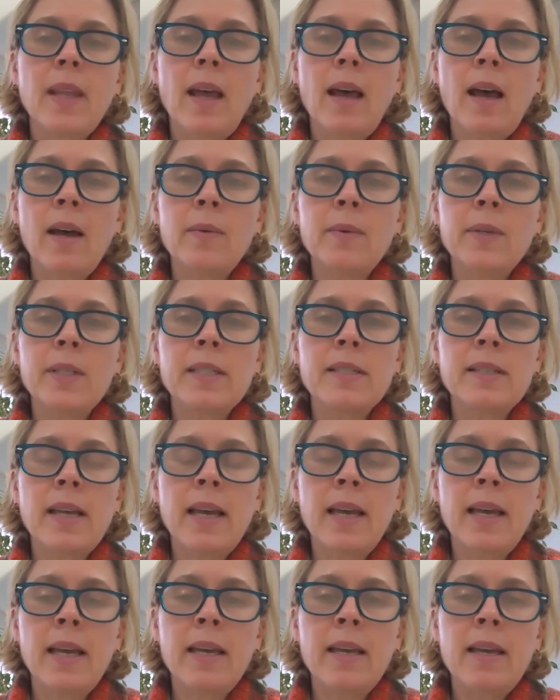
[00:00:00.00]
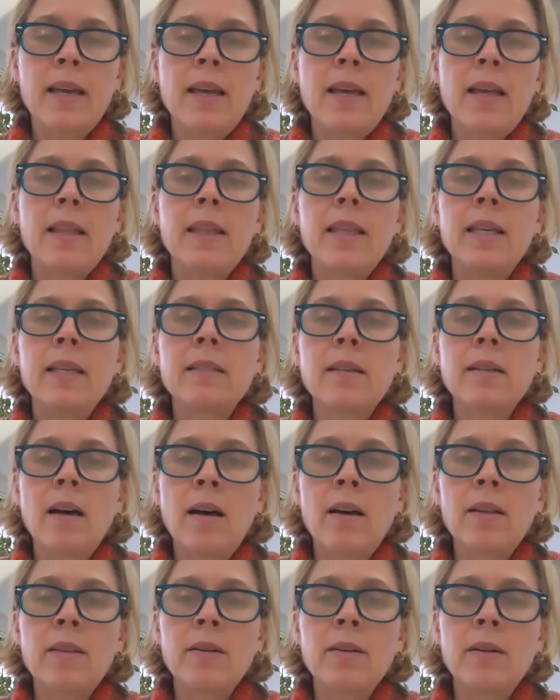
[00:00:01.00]
I would say these
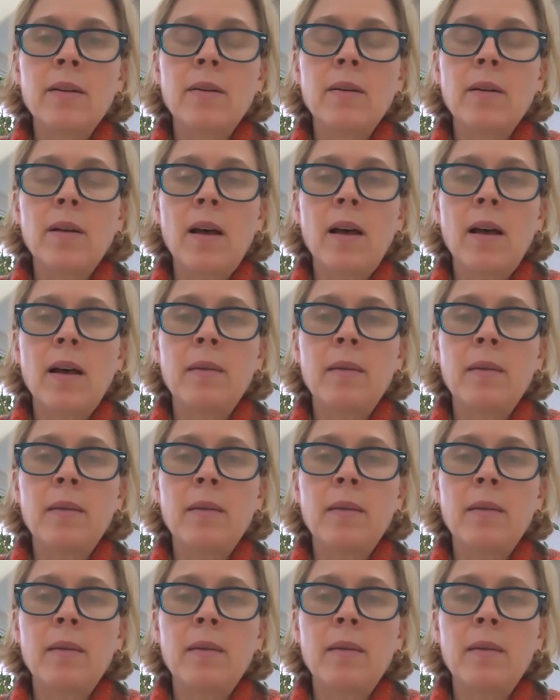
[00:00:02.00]
other